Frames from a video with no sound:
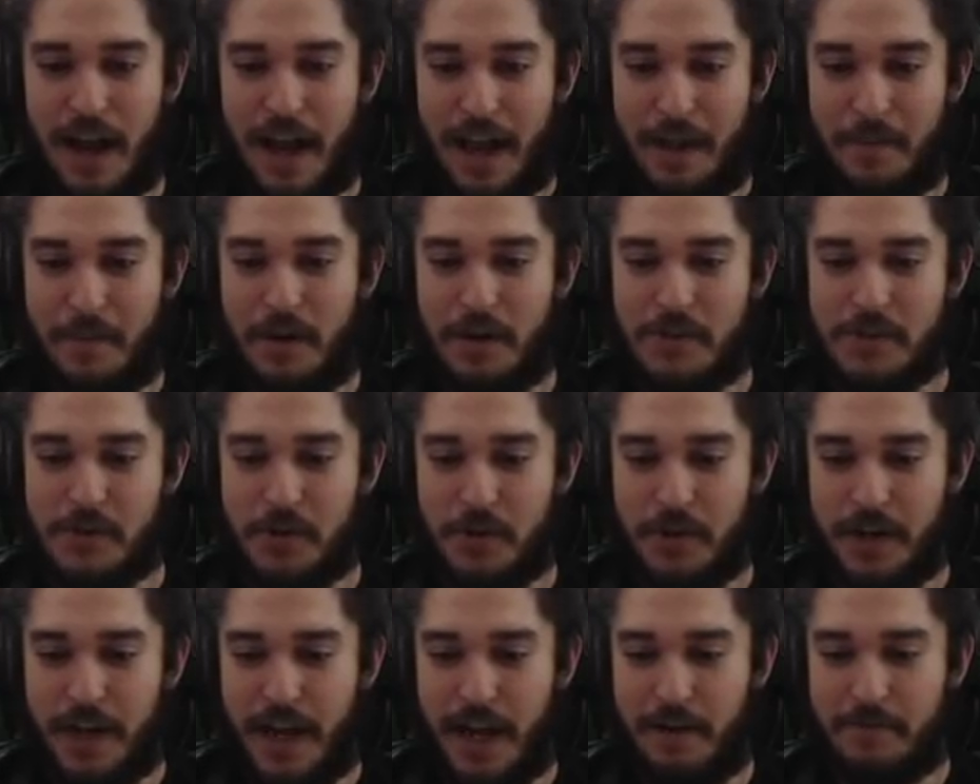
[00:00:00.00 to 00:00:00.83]
am also
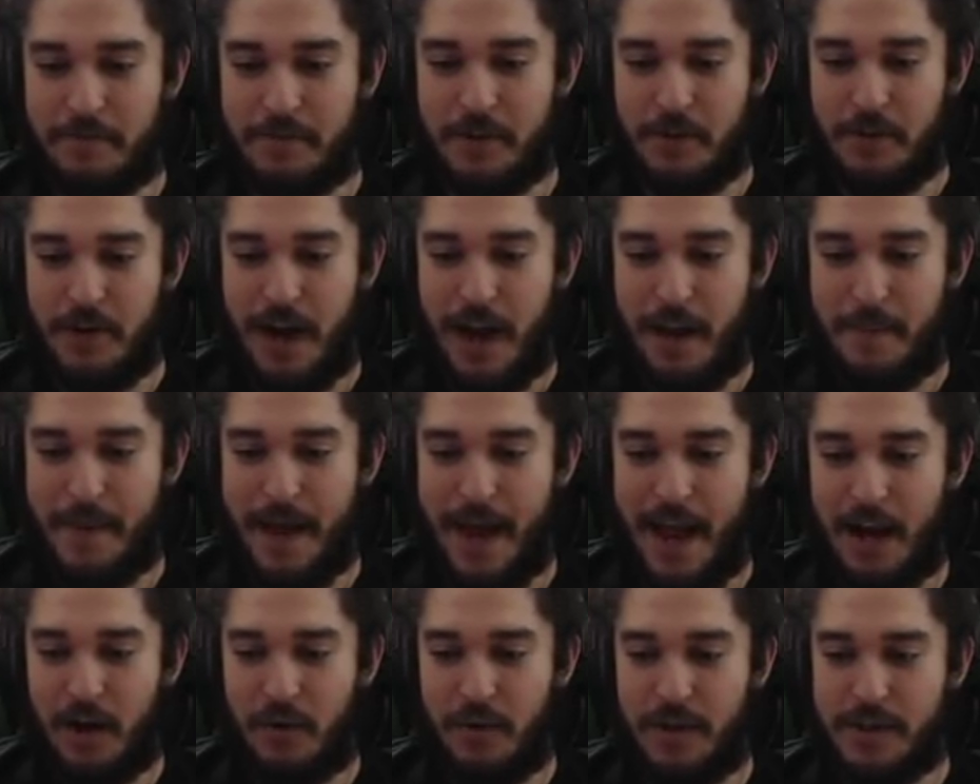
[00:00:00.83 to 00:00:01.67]
going to have to grab
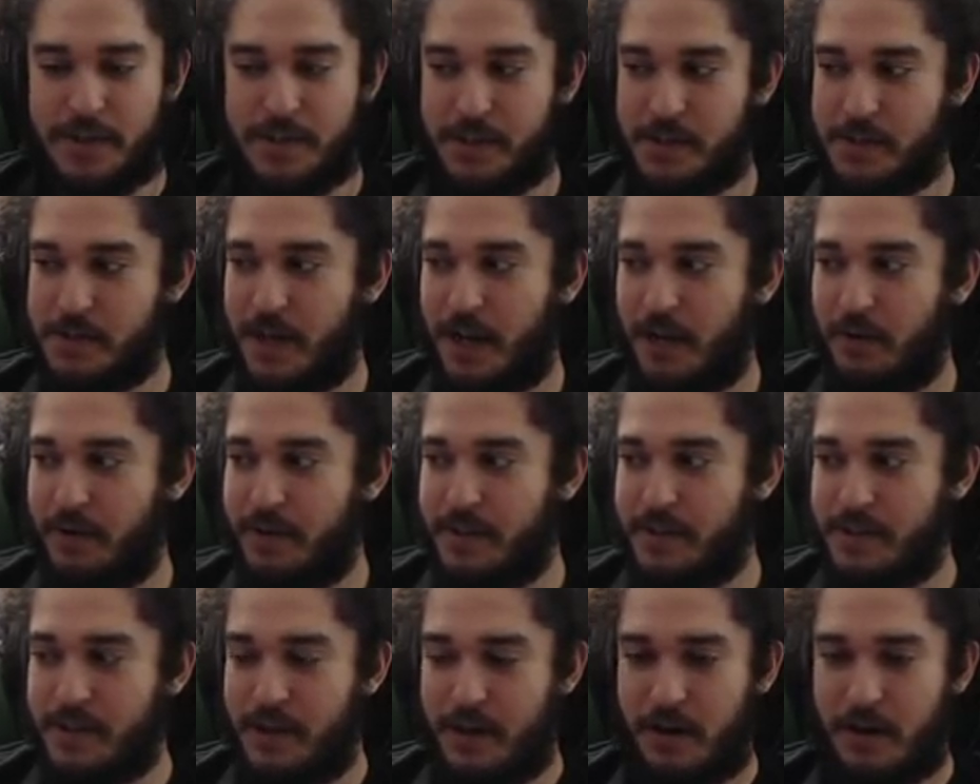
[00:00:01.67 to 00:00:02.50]
Aqueous
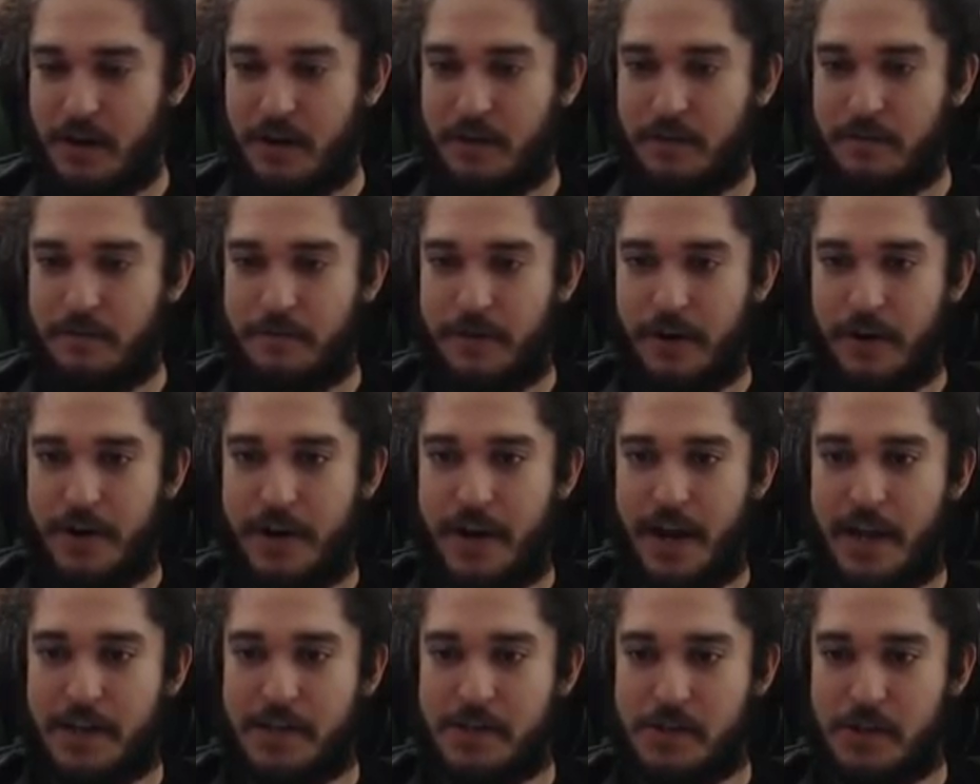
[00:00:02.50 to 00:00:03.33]
Accelerant here, a very
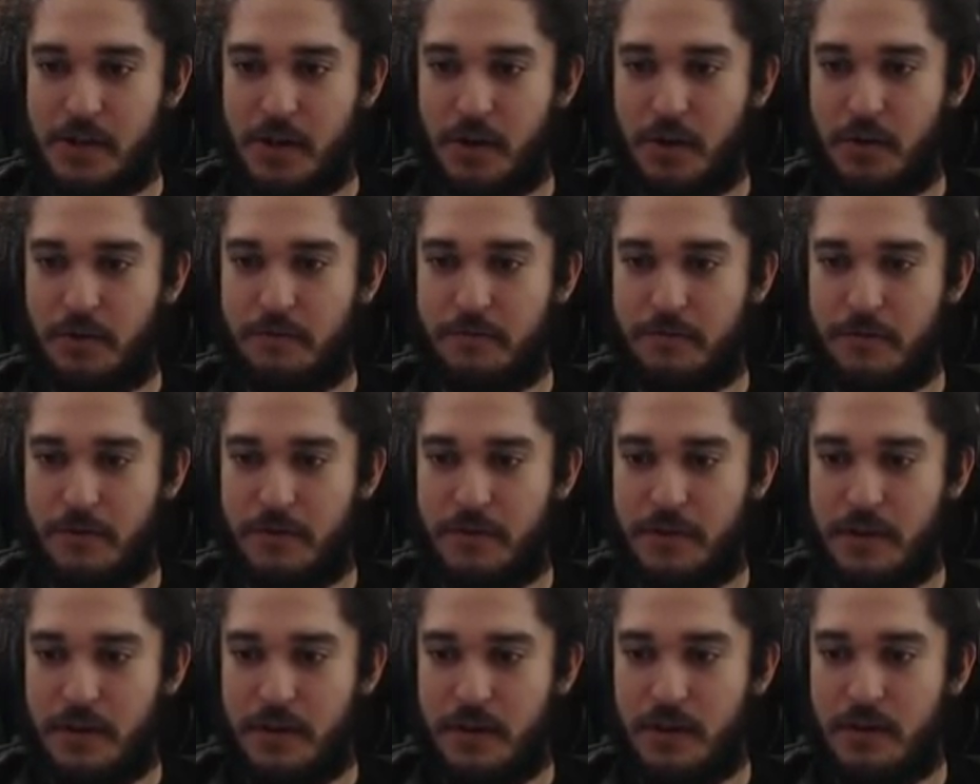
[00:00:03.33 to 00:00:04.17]
nice node for
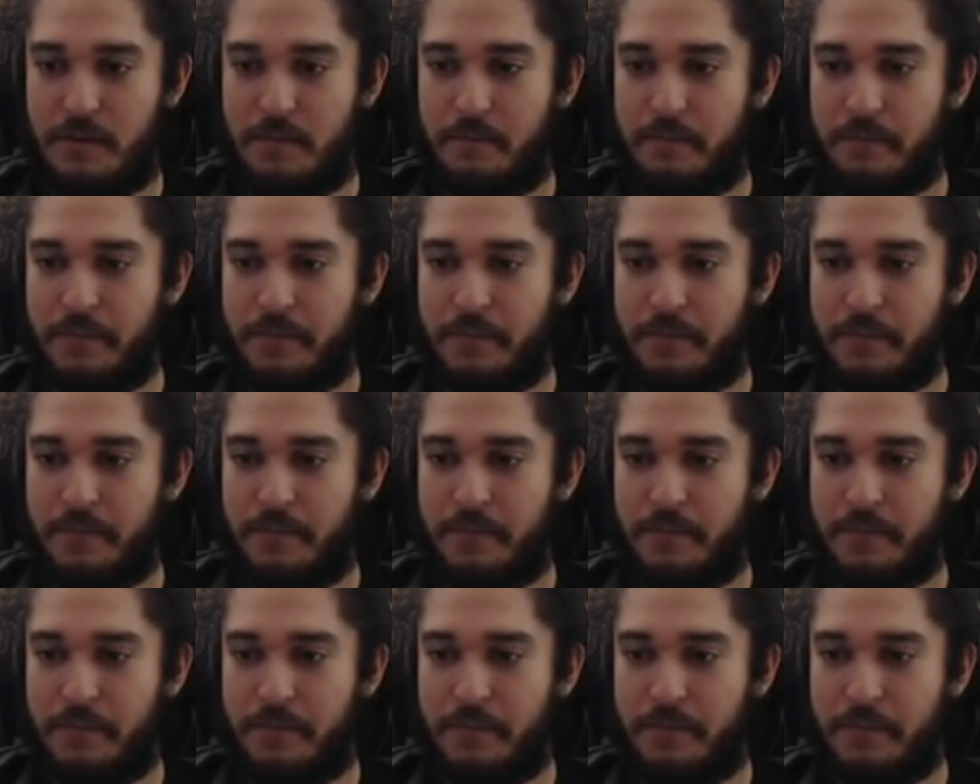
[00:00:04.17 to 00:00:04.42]
the